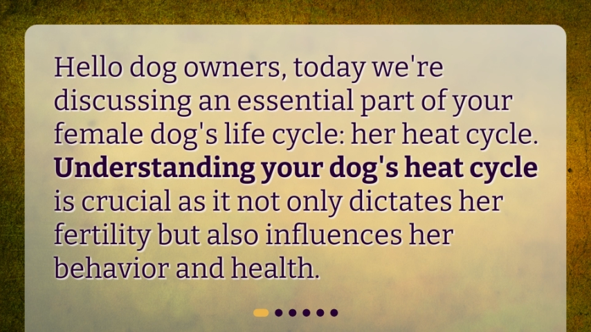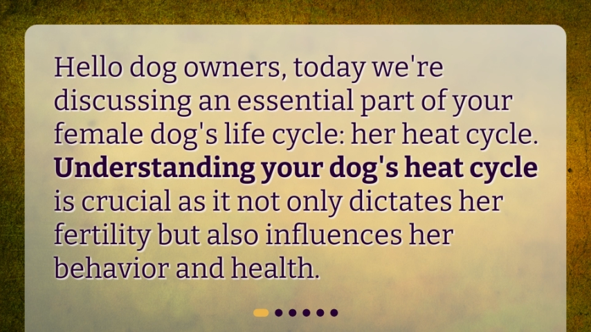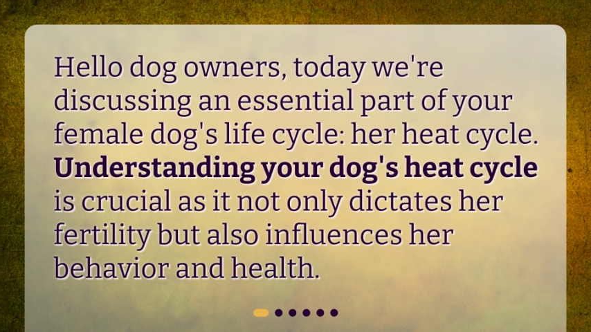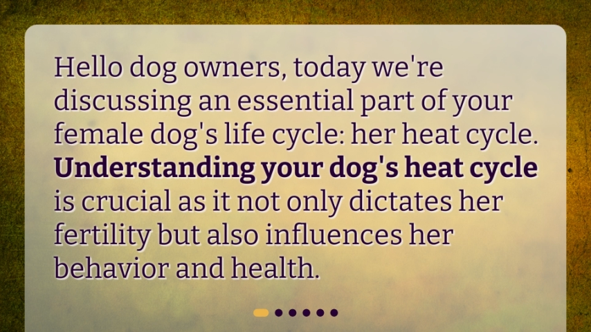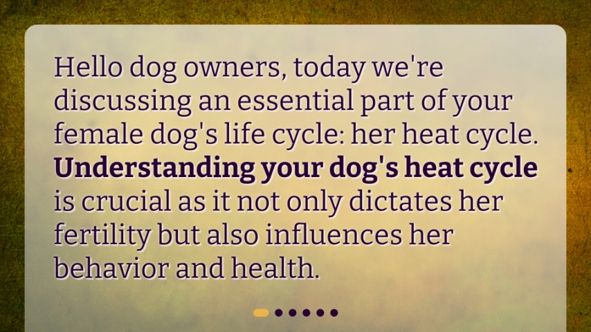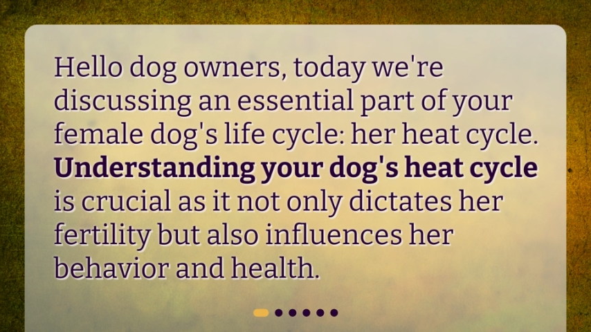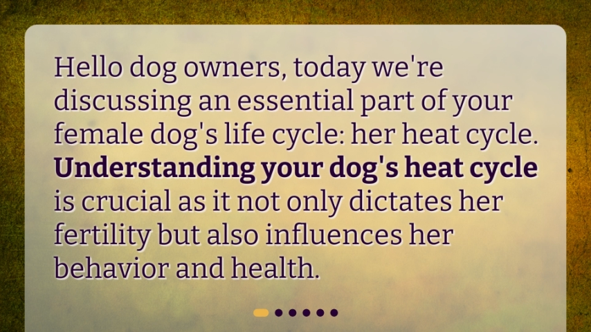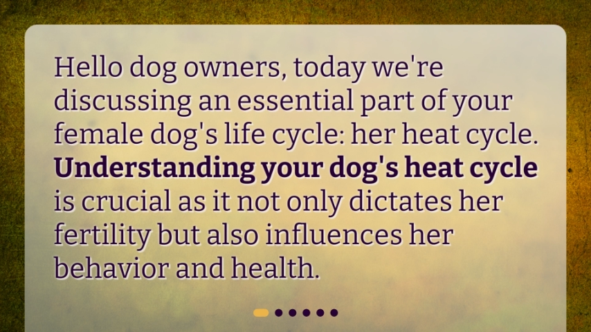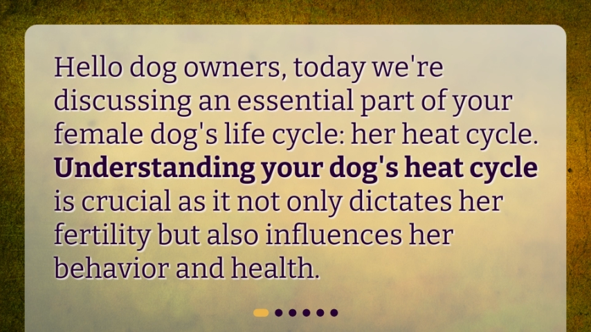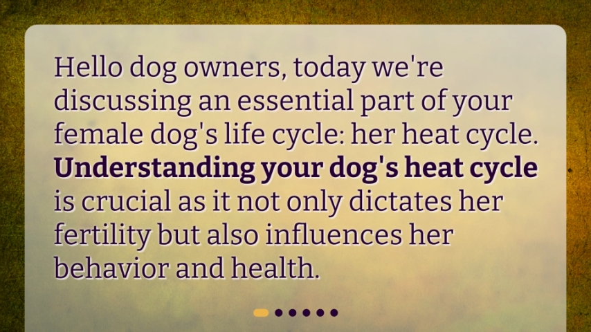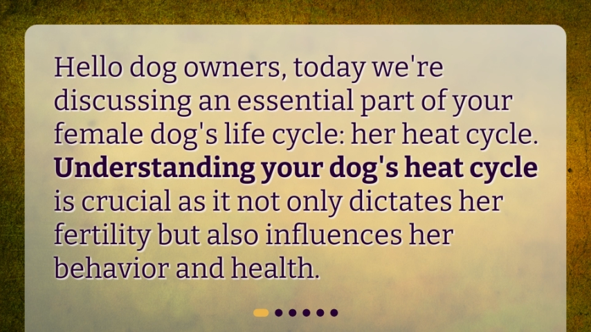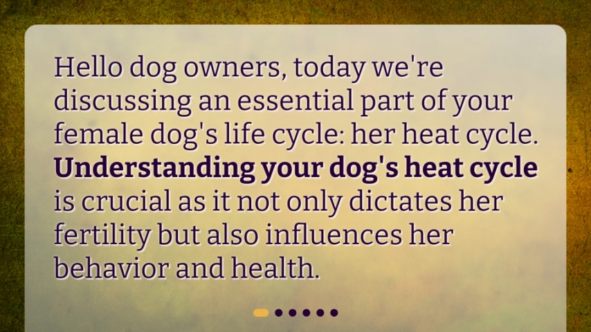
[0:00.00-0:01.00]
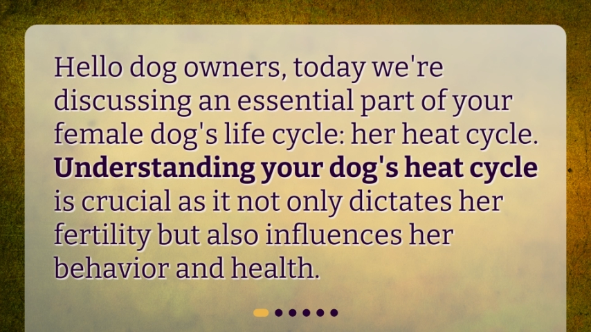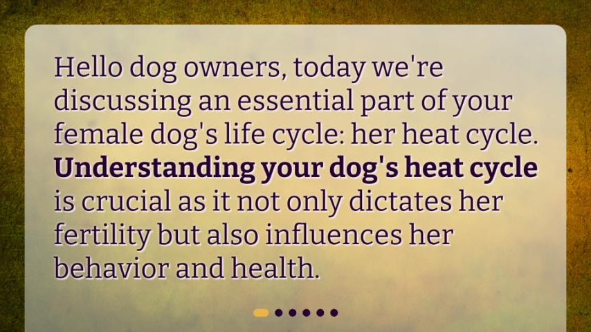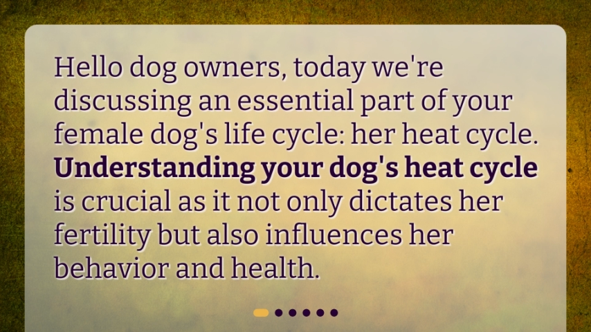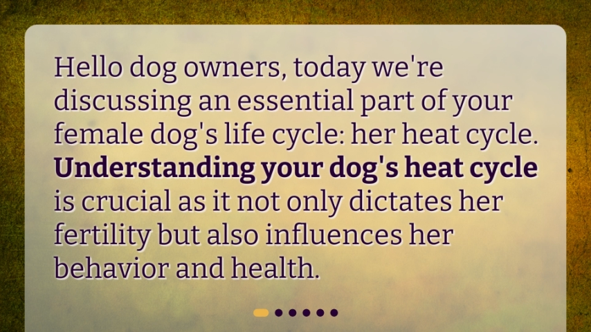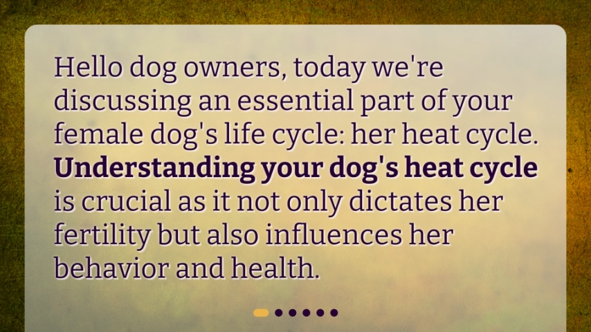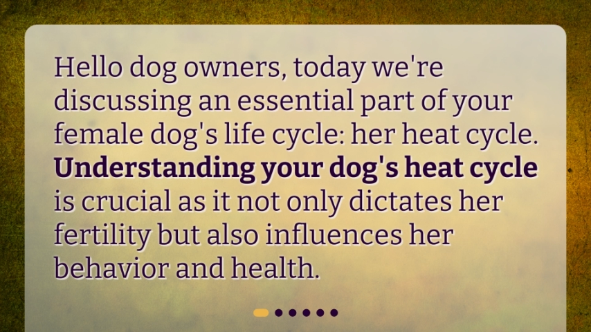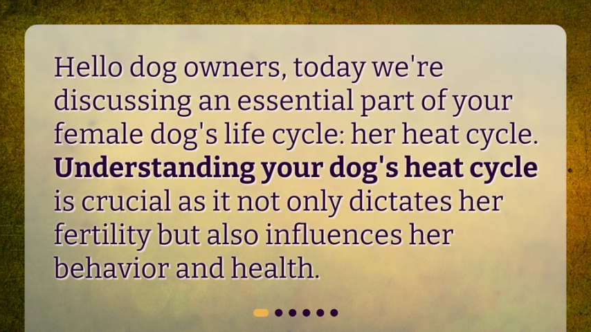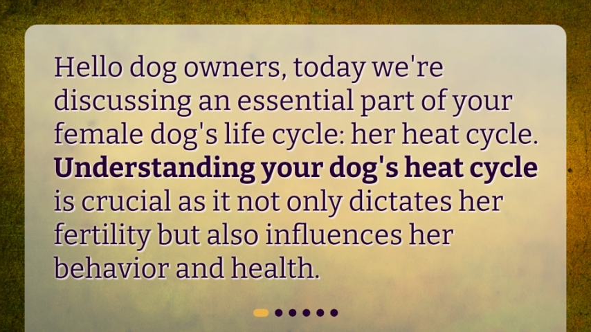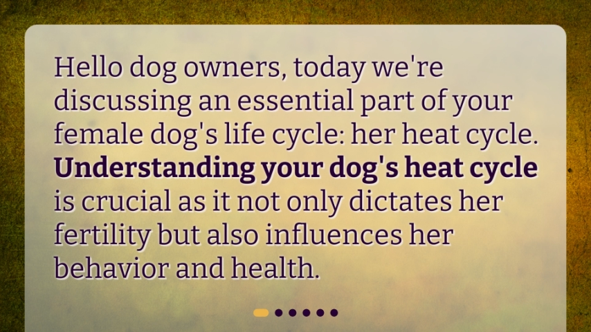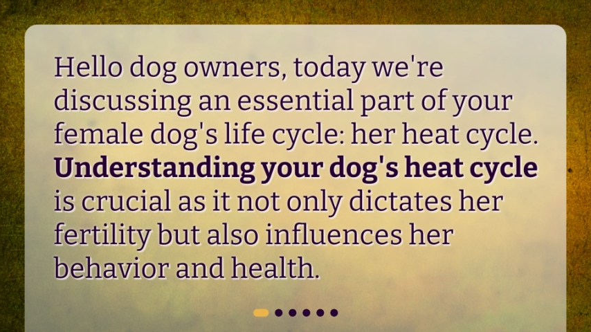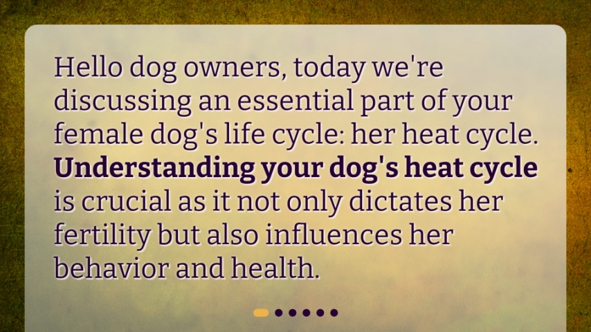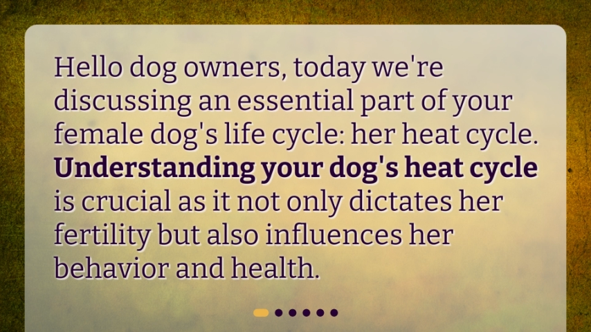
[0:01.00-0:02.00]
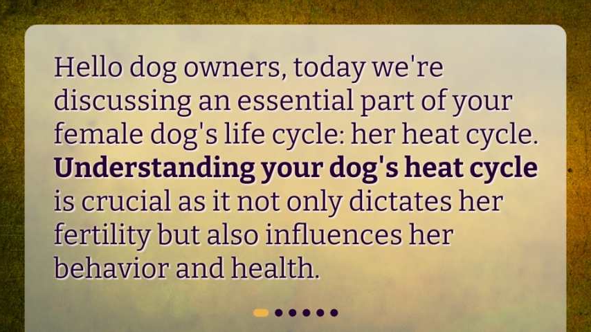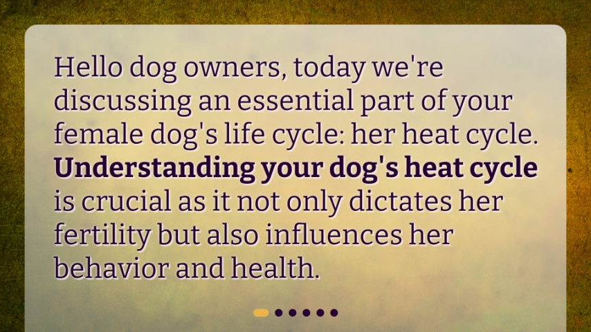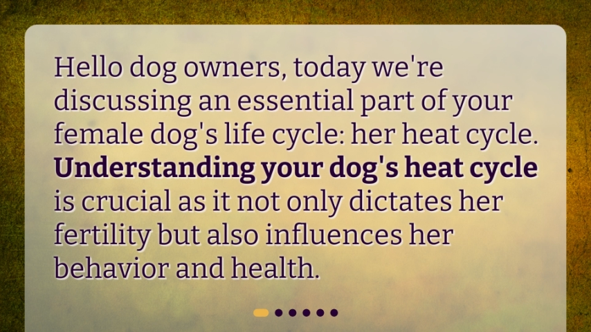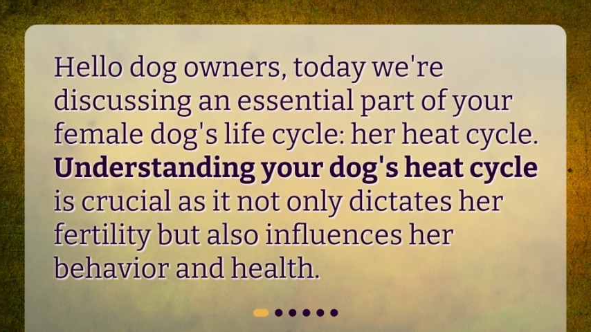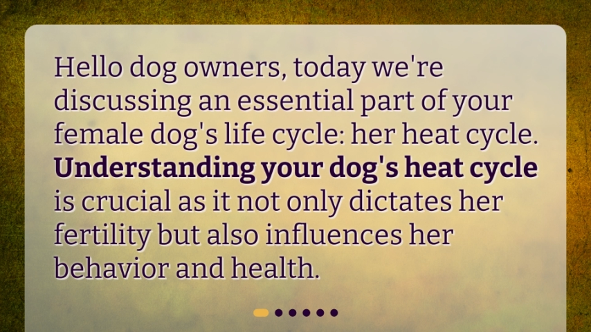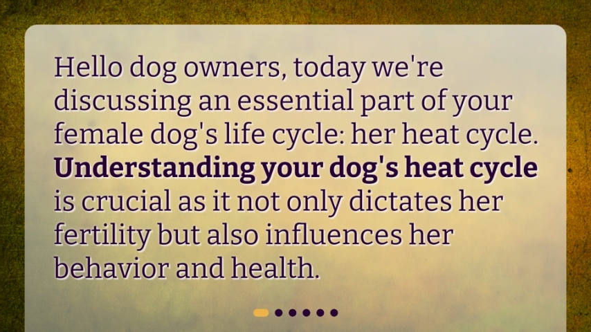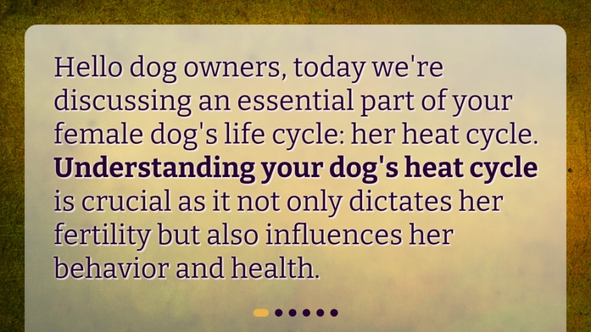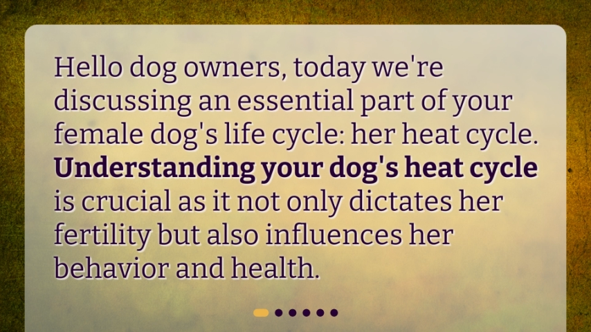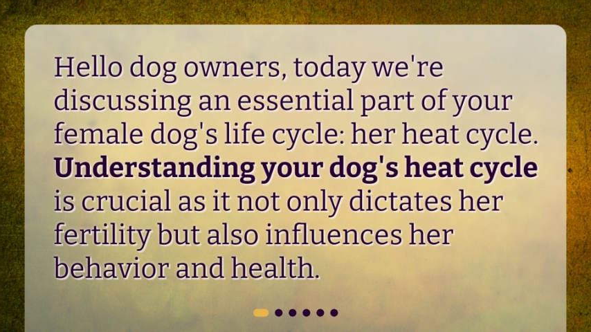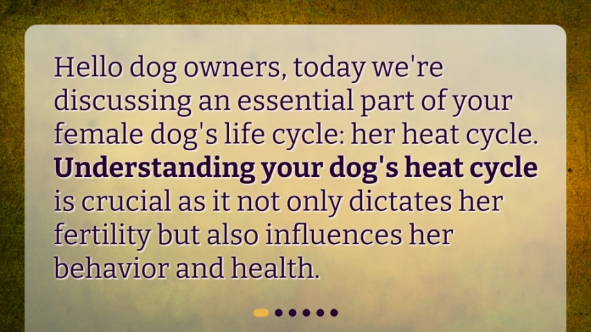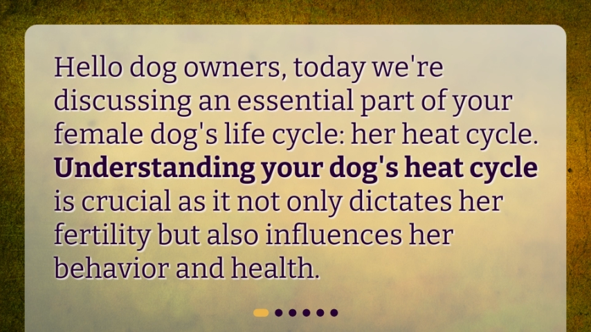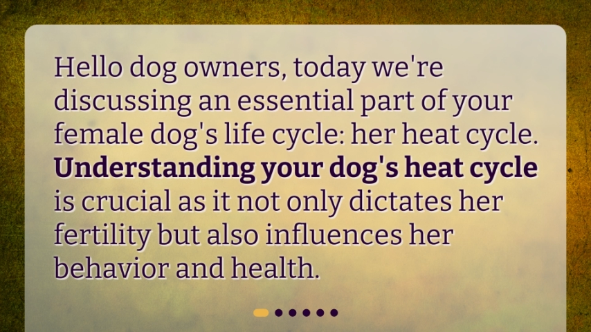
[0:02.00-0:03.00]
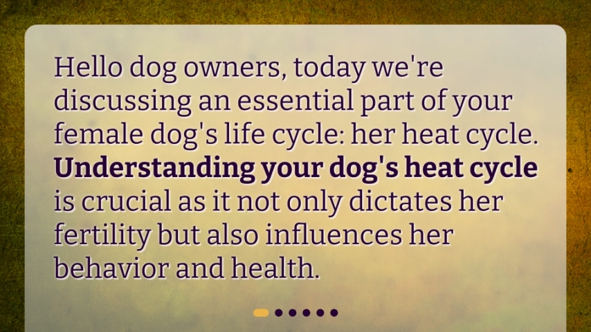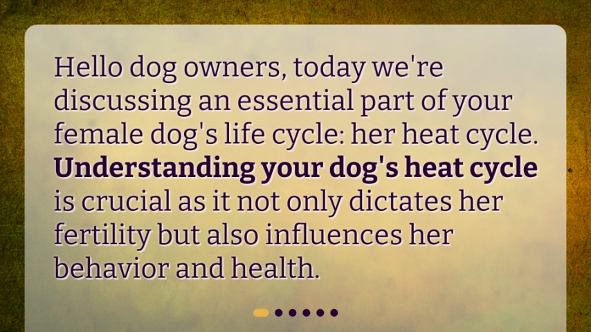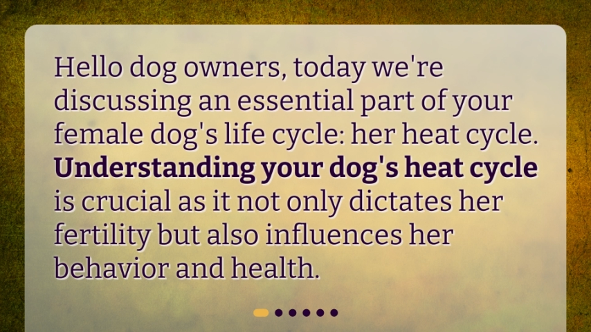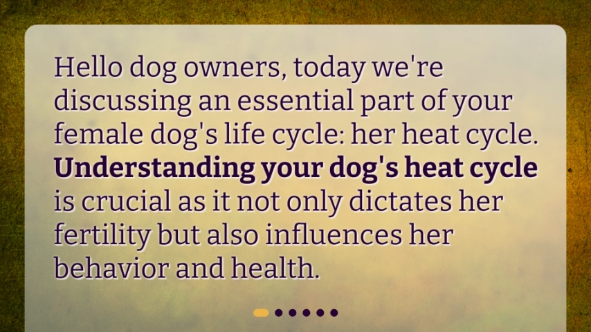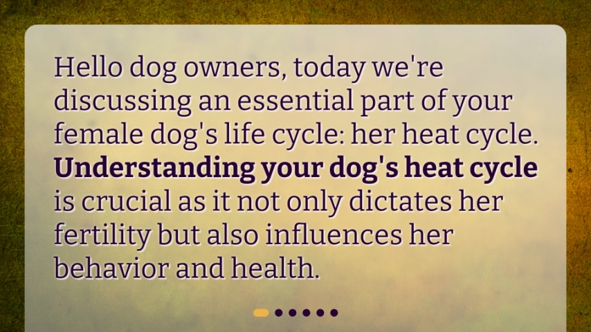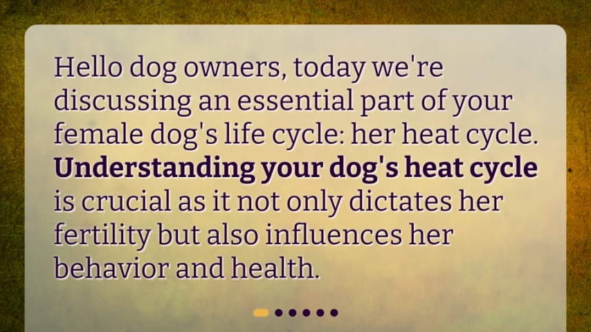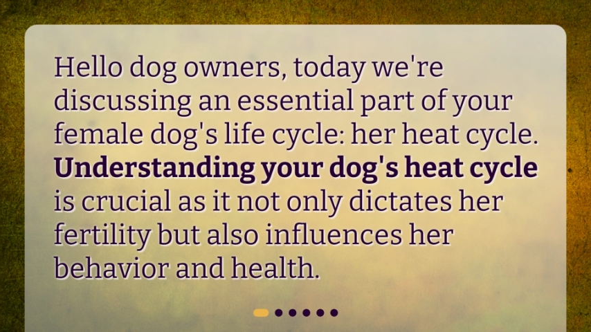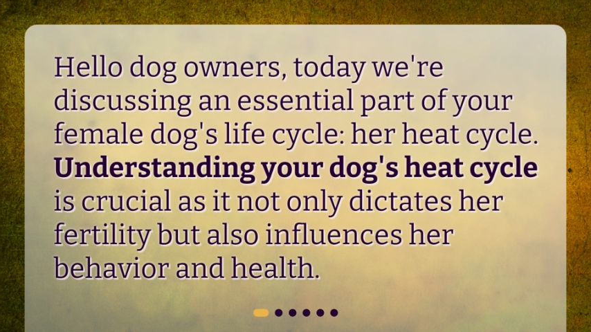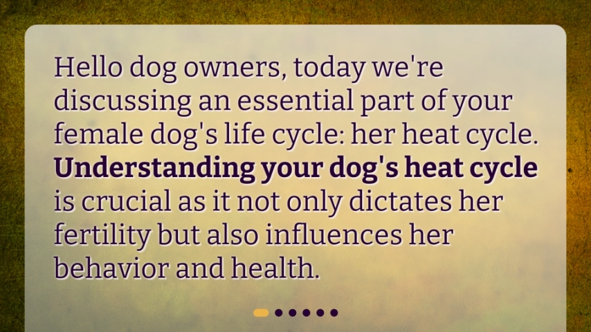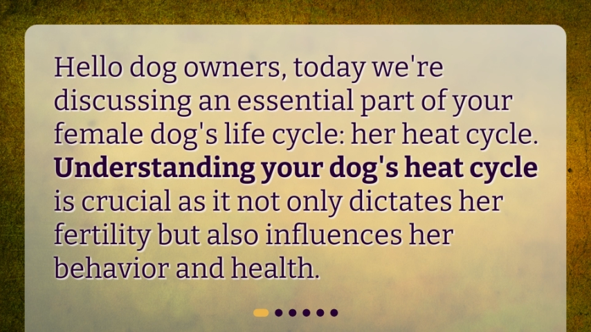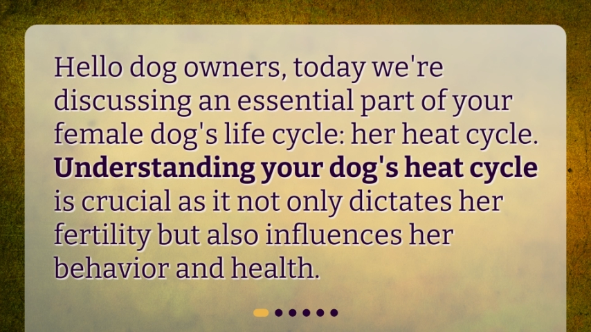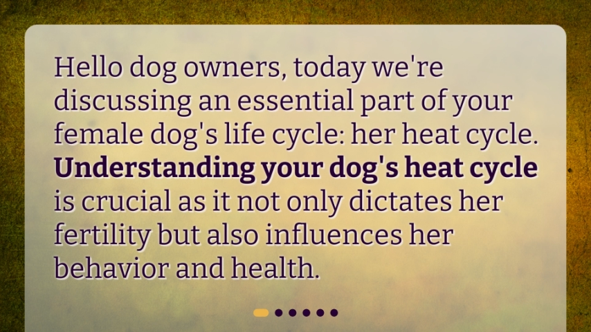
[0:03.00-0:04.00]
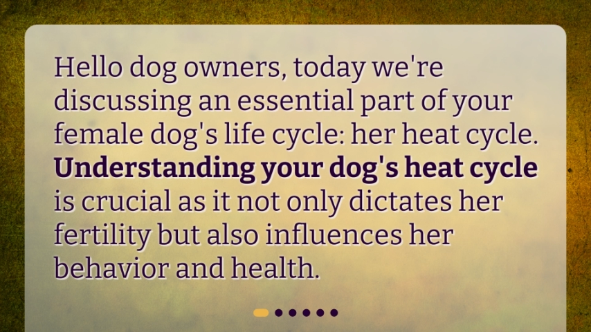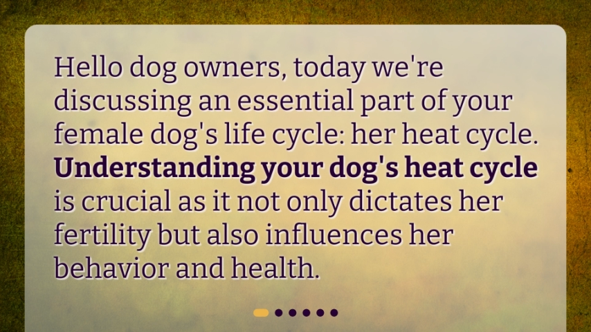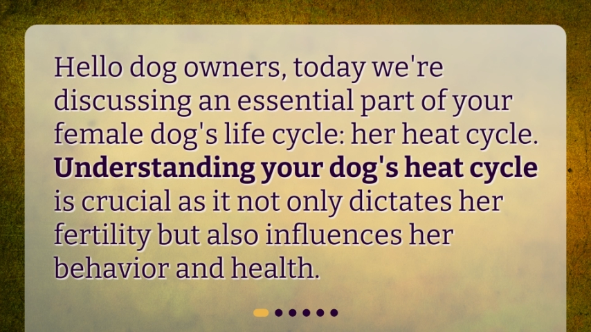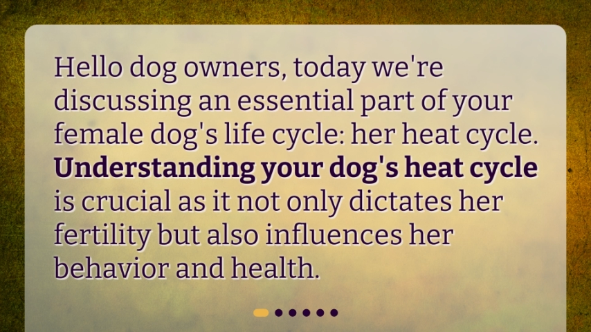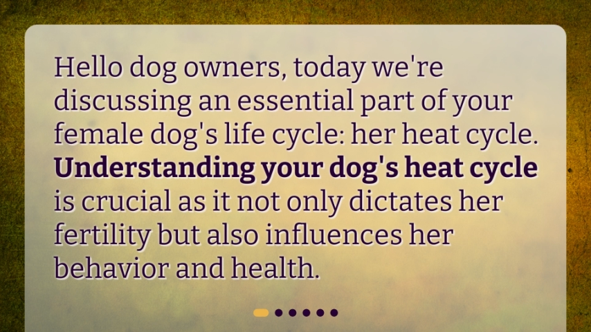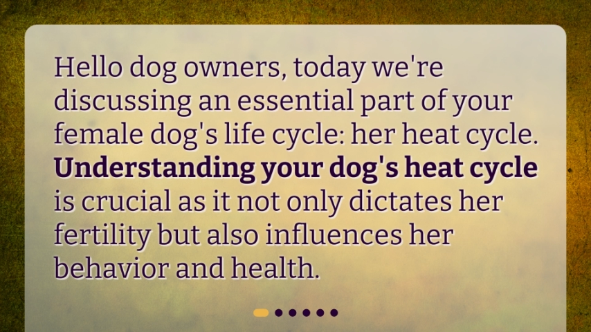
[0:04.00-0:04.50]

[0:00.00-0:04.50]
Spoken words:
[unreadable: no face in view]